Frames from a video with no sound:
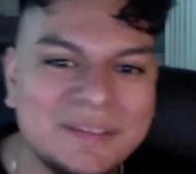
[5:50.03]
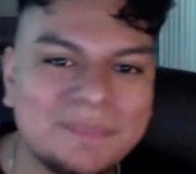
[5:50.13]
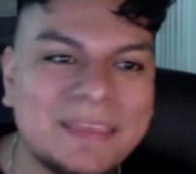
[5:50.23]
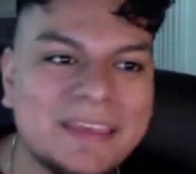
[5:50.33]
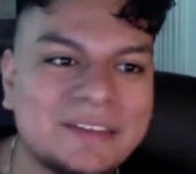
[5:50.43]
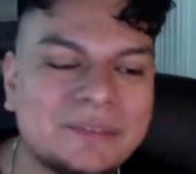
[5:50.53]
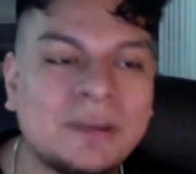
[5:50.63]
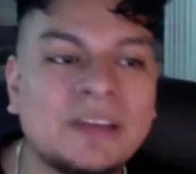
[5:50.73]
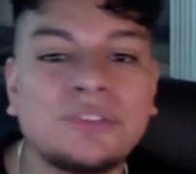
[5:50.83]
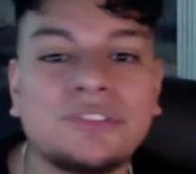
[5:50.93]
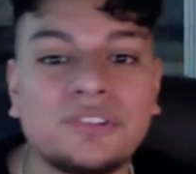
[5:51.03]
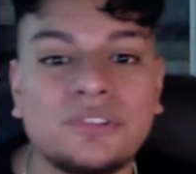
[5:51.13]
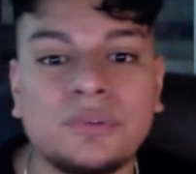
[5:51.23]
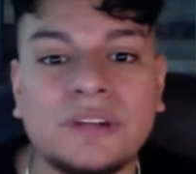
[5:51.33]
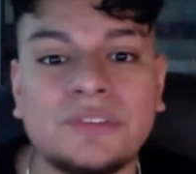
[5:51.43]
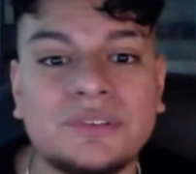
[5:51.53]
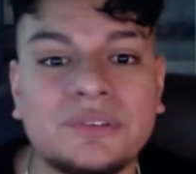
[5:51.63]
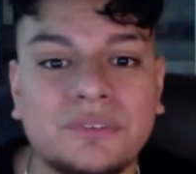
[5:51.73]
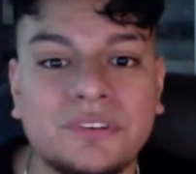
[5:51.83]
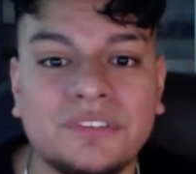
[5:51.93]
And my old circle when I was in
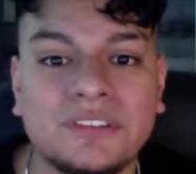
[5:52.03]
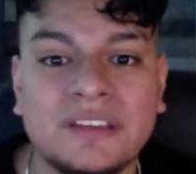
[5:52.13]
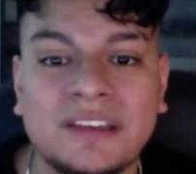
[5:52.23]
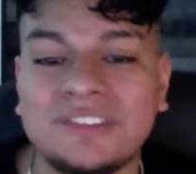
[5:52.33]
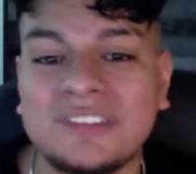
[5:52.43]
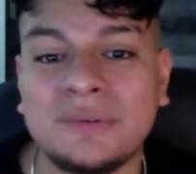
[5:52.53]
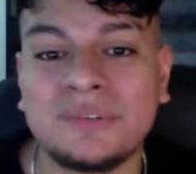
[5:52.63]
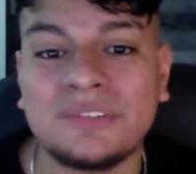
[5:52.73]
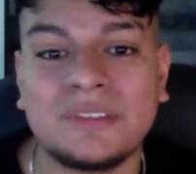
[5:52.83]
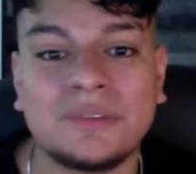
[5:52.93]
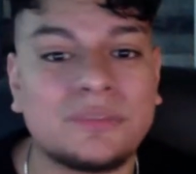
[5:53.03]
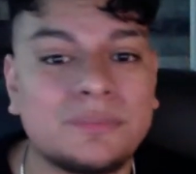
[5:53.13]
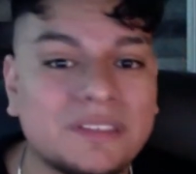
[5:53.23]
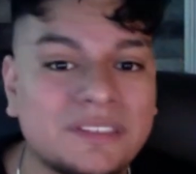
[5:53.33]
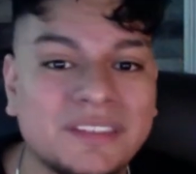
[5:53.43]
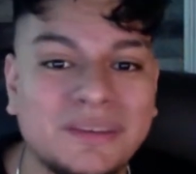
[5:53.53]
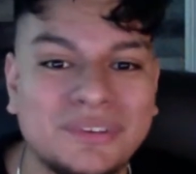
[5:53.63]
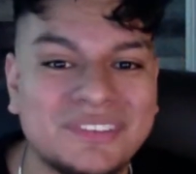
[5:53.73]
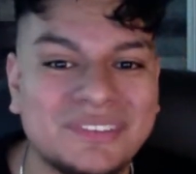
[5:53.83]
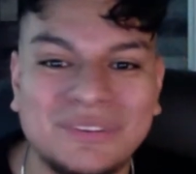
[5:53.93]
university, actually, that was that was a big thing that we
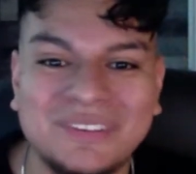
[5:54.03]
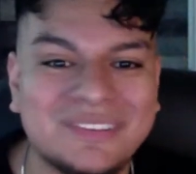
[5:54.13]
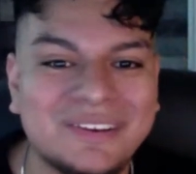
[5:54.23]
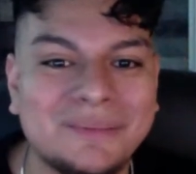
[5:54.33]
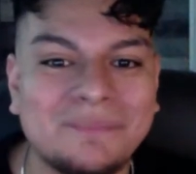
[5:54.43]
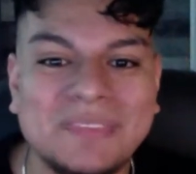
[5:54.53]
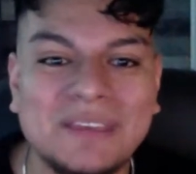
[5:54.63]
used to do all the time.